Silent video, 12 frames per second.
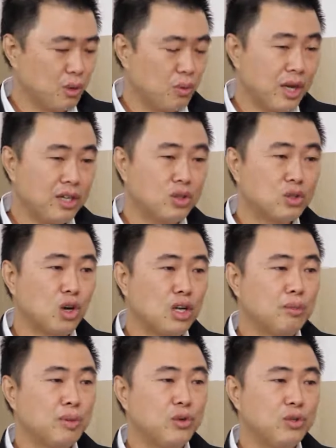So when you're
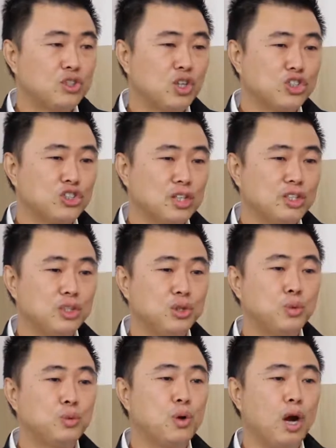talking about resource structure,
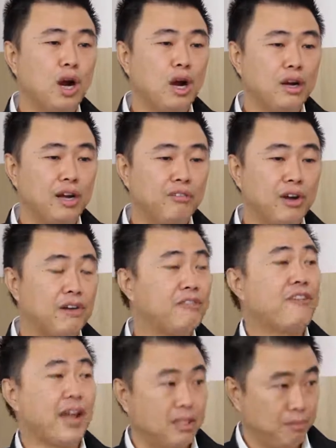you are a very
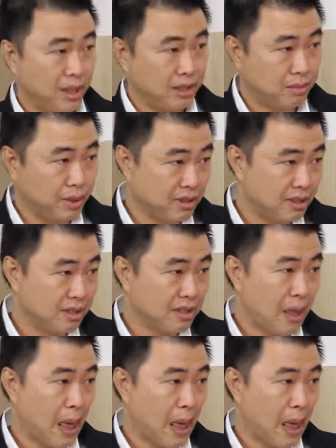fact-based person.